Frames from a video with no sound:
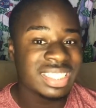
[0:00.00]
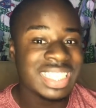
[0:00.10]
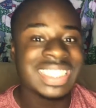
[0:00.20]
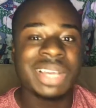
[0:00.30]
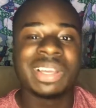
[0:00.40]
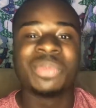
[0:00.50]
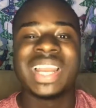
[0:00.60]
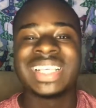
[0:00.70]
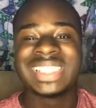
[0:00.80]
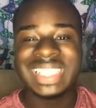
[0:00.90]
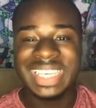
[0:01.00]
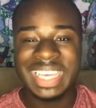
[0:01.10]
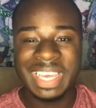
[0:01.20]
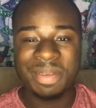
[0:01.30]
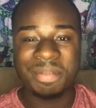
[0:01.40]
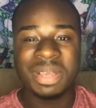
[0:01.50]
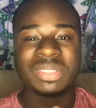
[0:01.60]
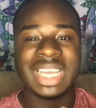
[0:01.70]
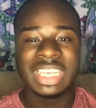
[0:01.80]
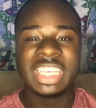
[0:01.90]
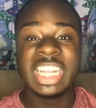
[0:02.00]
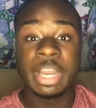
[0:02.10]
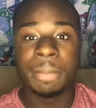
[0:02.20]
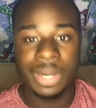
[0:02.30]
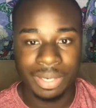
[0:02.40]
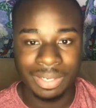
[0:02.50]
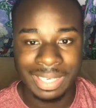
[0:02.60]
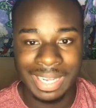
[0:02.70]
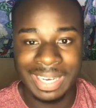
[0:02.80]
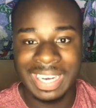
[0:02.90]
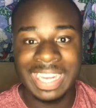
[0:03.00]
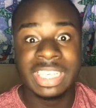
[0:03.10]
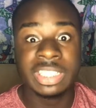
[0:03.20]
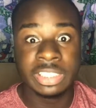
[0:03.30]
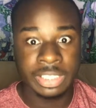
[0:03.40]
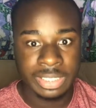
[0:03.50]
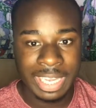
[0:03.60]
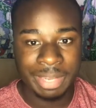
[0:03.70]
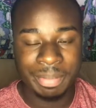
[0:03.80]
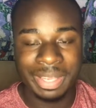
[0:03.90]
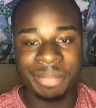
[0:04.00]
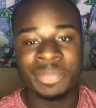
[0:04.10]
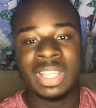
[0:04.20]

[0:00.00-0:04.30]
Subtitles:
it's like when I seen him, it was like looking in the mirror. Like, he looked just like me.